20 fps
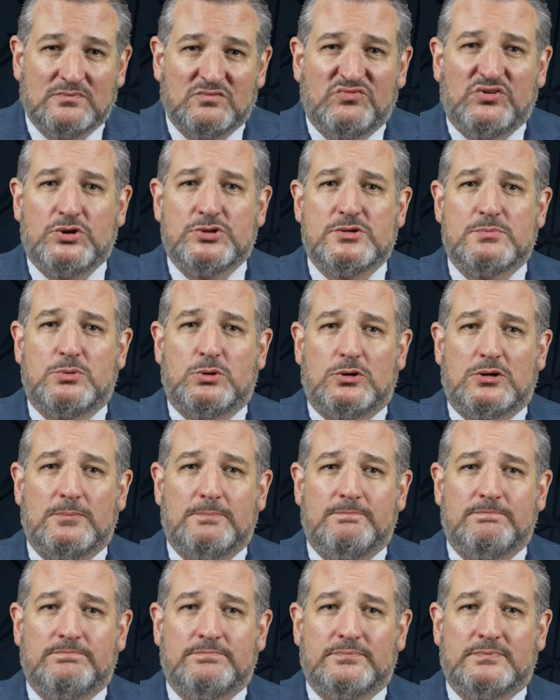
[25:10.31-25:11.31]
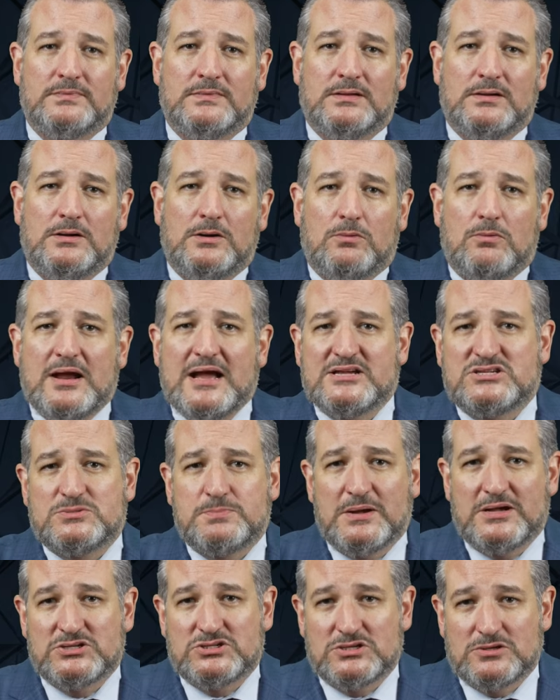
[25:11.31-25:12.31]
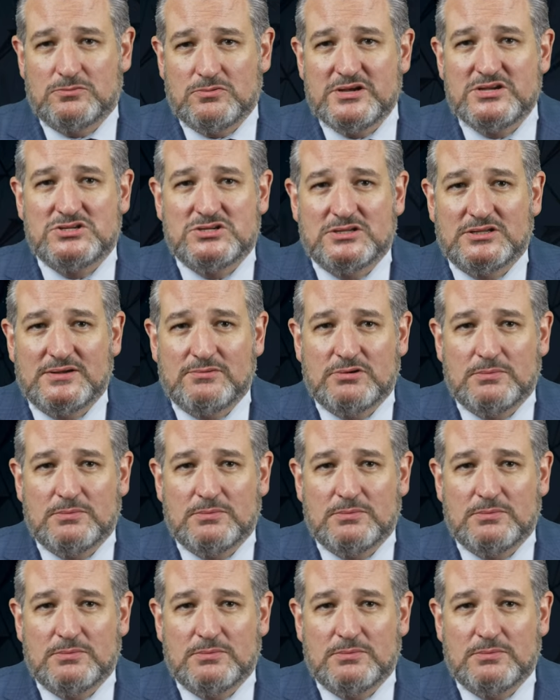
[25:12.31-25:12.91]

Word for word: Furthermore, Rasmussen recently